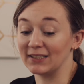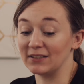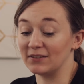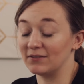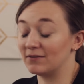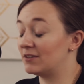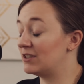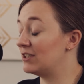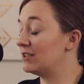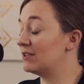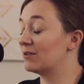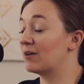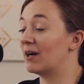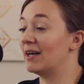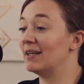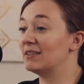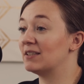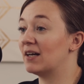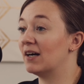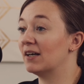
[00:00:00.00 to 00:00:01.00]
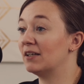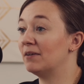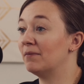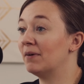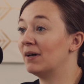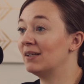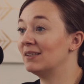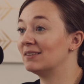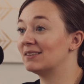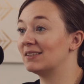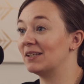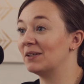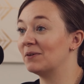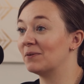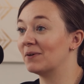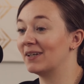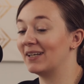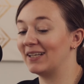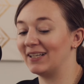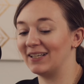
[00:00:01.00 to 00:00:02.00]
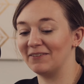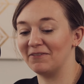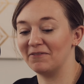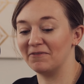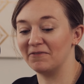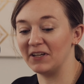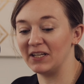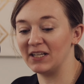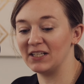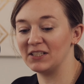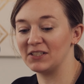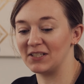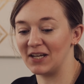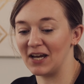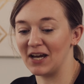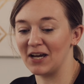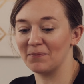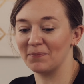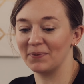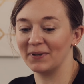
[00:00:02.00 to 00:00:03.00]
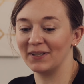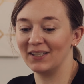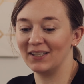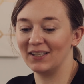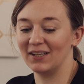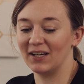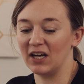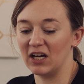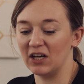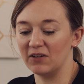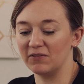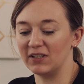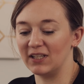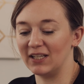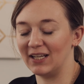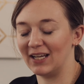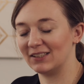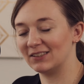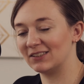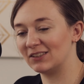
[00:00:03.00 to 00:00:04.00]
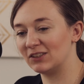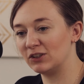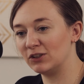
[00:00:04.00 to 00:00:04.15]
and she's great at talking about it, so we're going to finish up over the next